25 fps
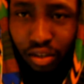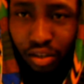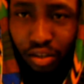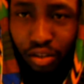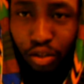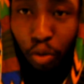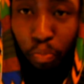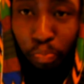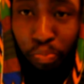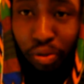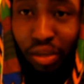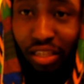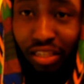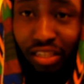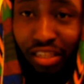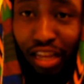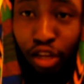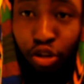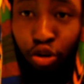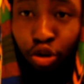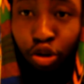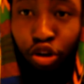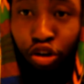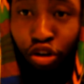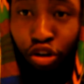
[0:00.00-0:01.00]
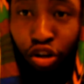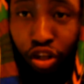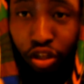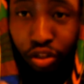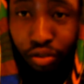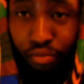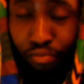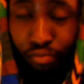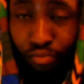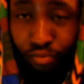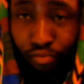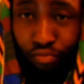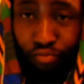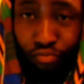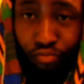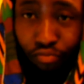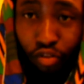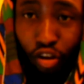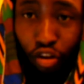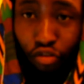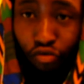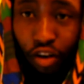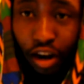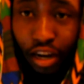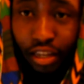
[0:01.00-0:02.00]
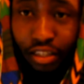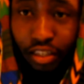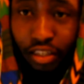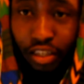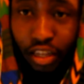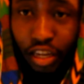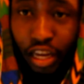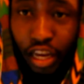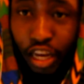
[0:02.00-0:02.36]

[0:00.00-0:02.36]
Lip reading: Your peas that you cook, right?